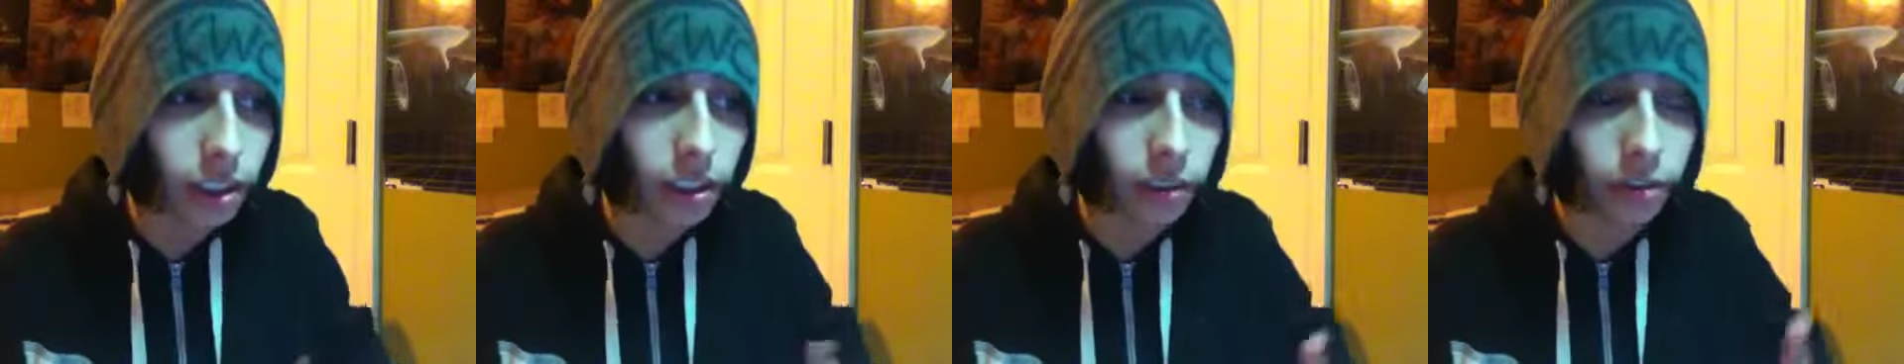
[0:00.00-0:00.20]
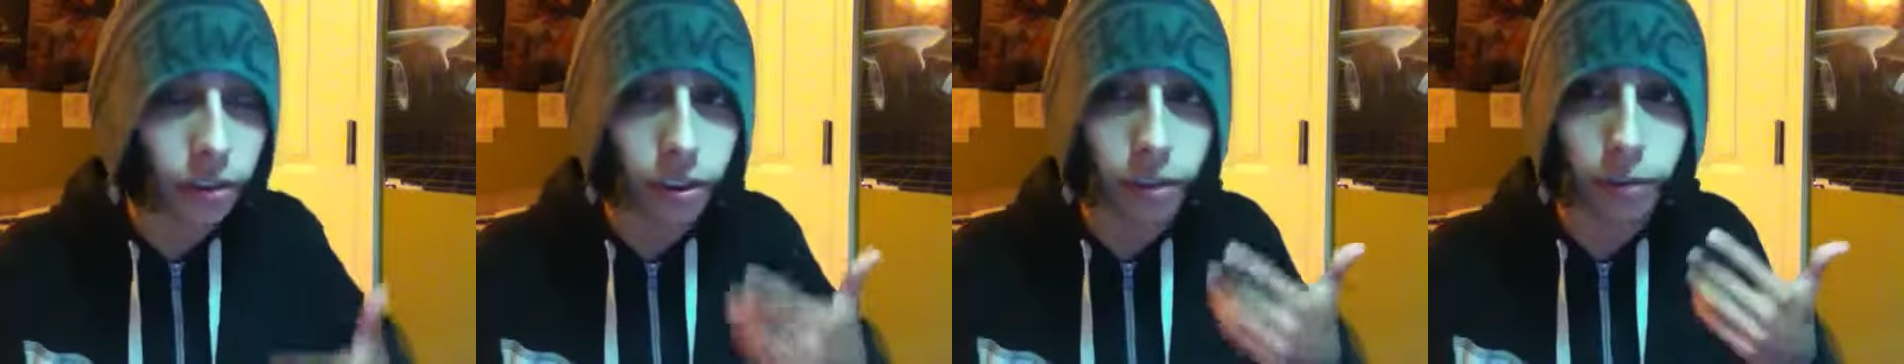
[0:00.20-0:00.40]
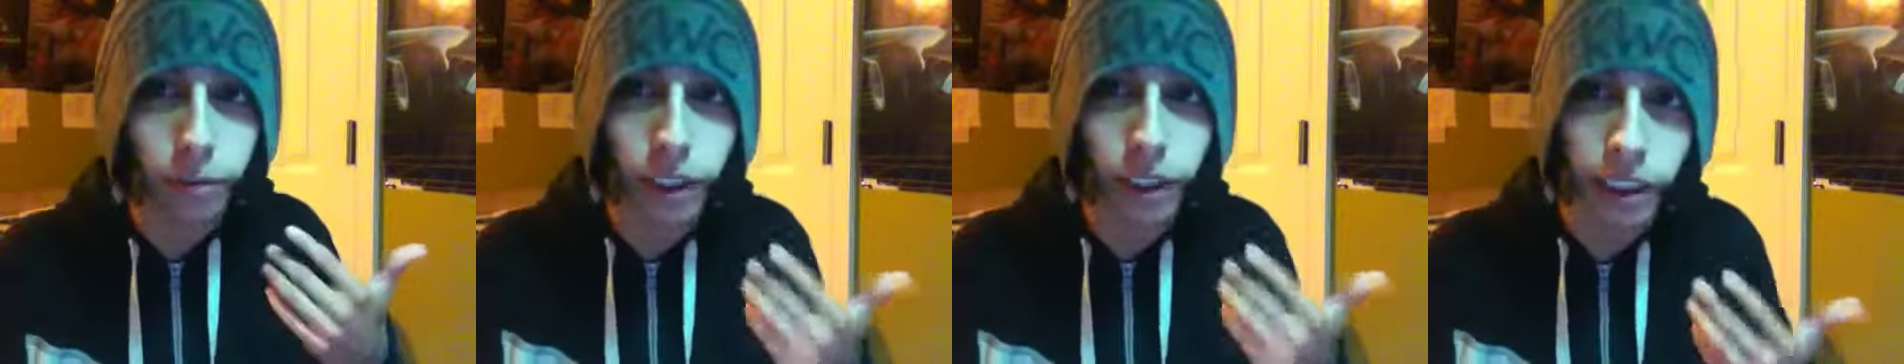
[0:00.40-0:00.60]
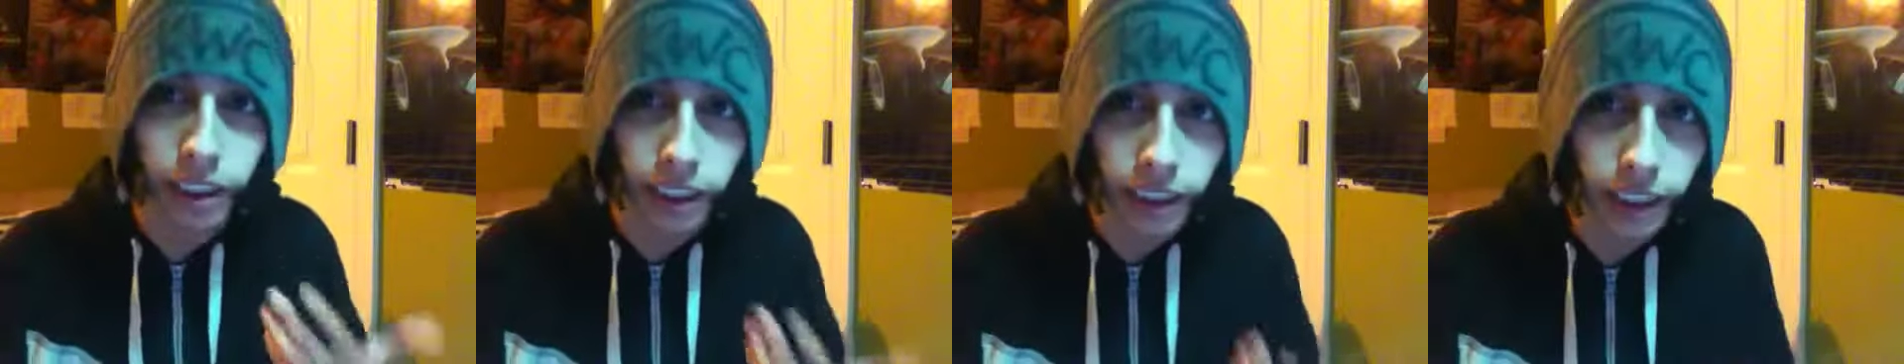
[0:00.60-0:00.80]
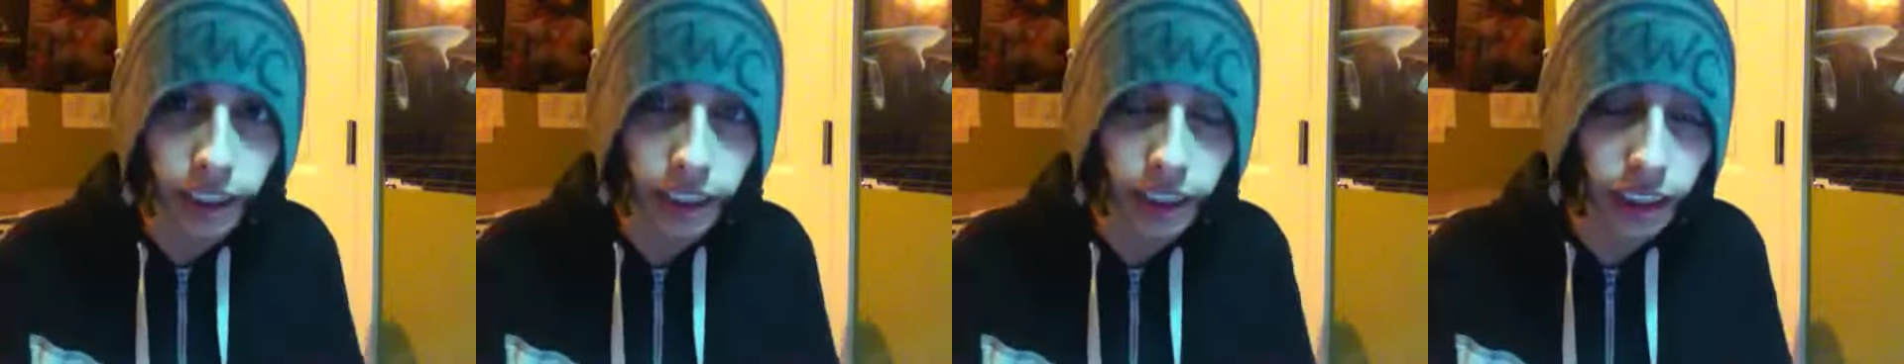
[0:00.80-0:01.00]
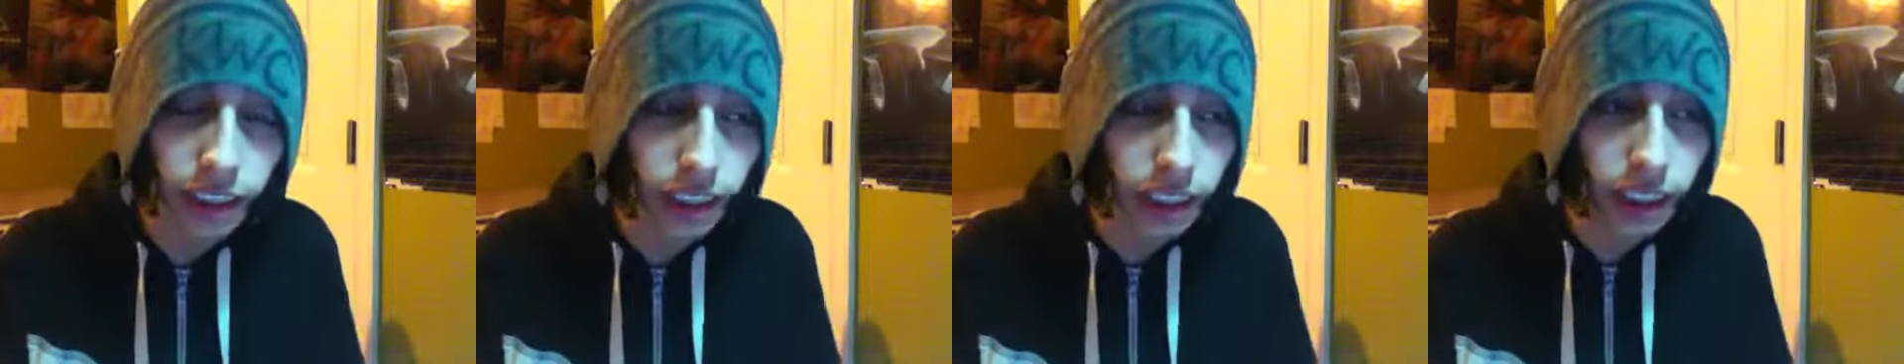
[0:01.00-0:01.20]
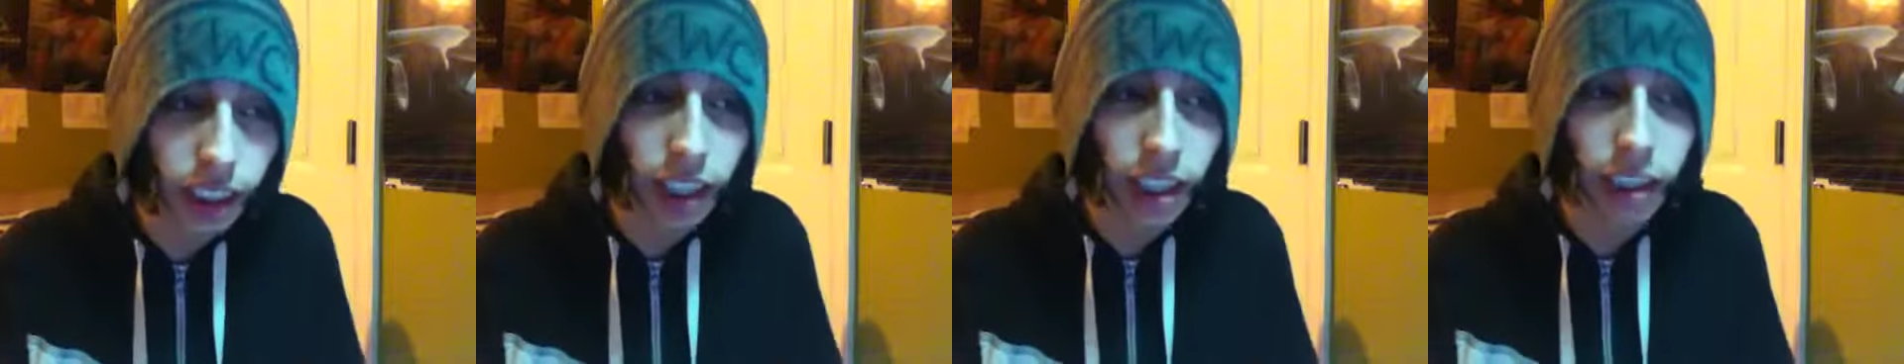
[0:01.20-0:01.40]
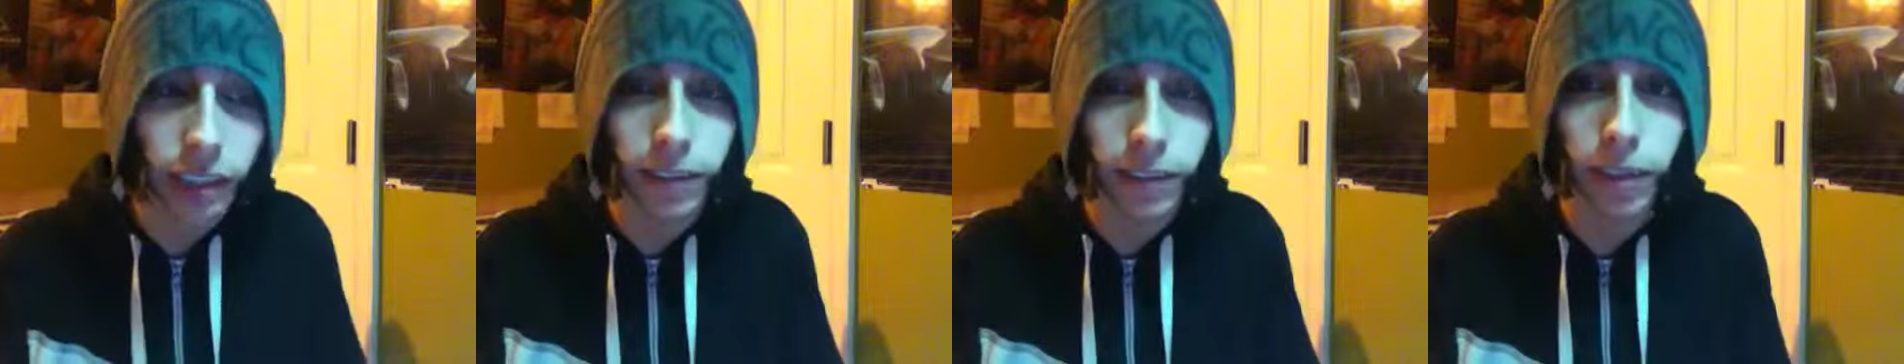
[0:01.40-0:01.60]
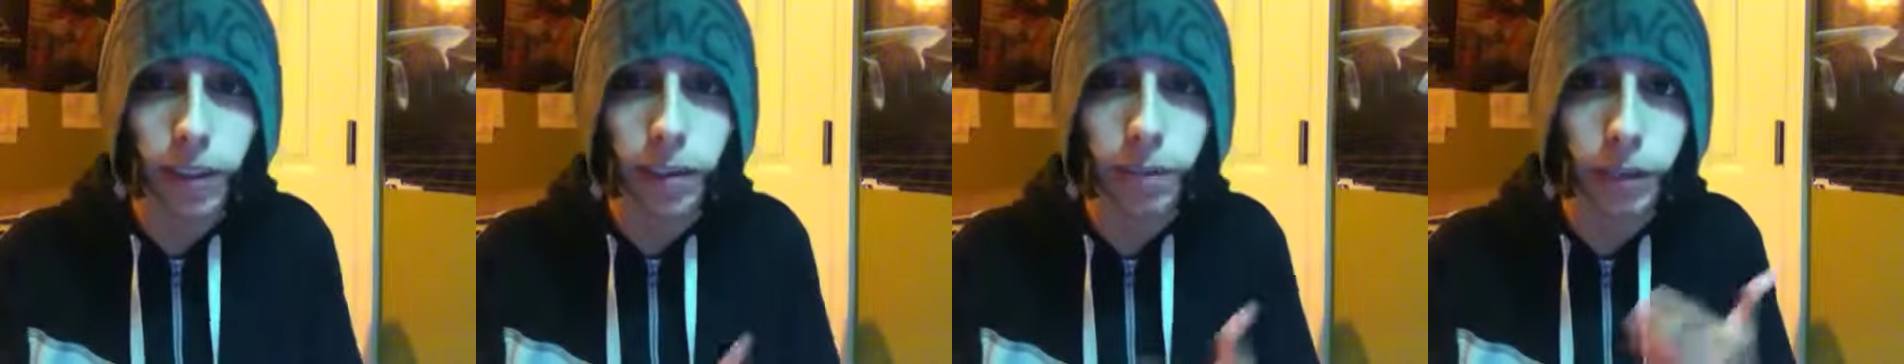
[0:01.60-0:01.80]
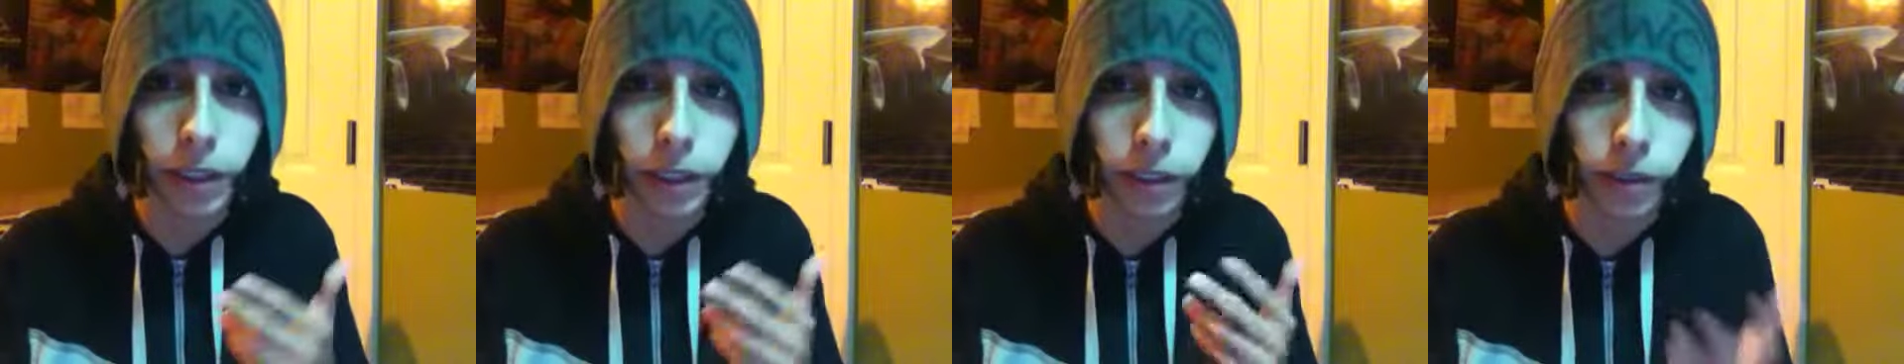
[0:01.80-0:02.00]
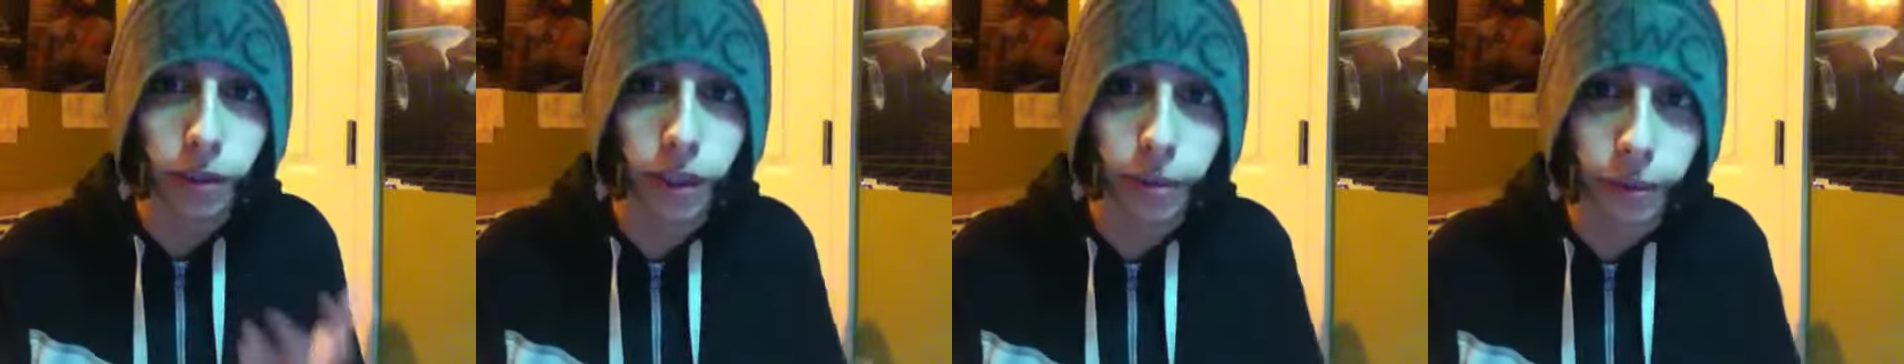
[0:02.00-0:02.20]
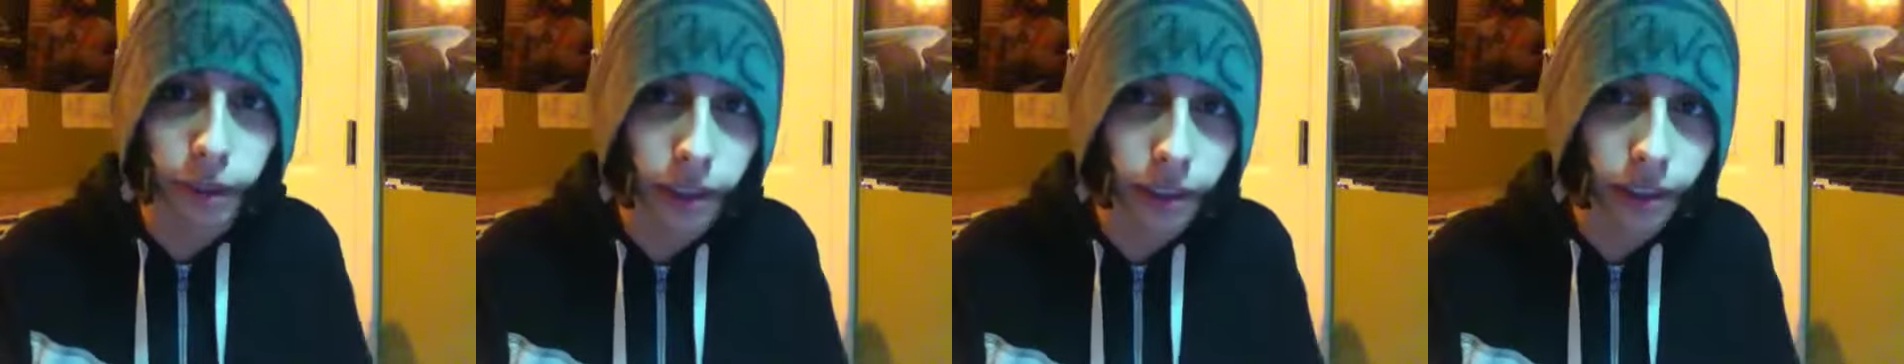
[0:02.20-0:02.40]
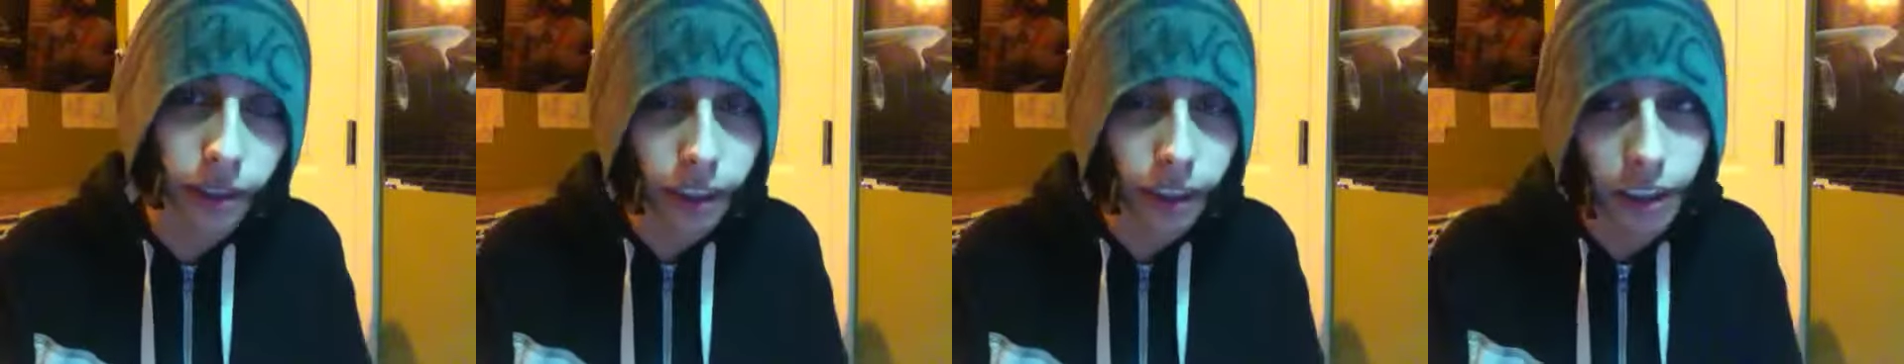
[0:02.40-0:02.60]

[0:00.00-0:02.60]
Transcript: you've heard my clean singing and you've heard my screaming.